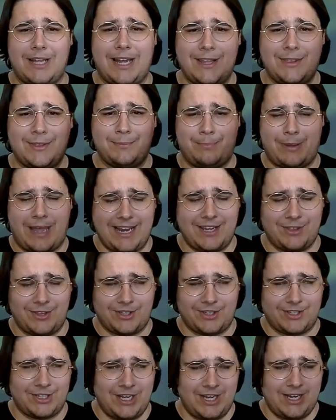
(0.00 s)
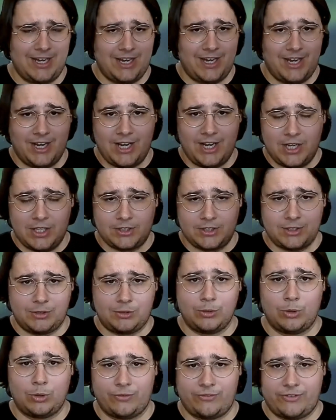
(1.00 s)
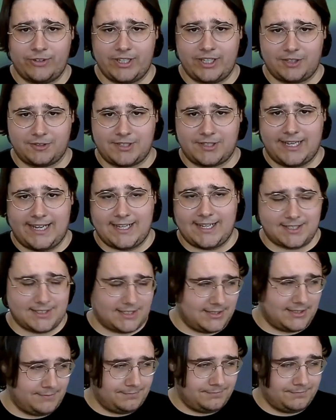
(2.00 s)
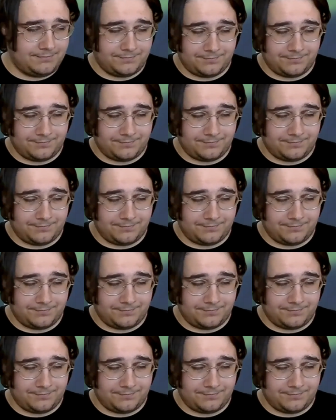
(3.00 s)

to pay the Glorfindel tax.